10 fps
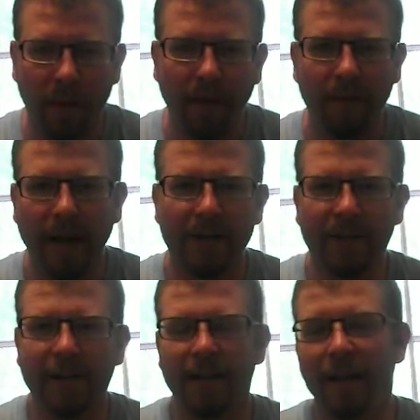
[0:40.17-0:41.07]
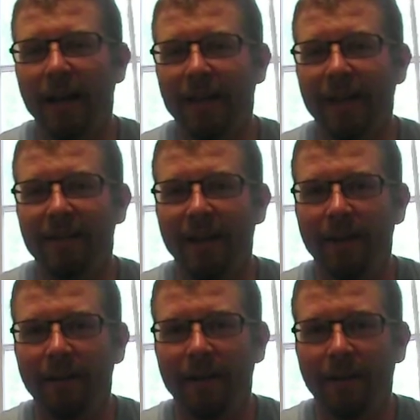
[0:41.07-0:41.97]
lever action didn't like, and that's a
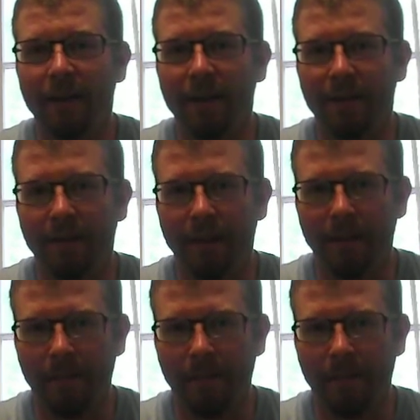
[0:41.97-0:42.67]
Henry 30-30.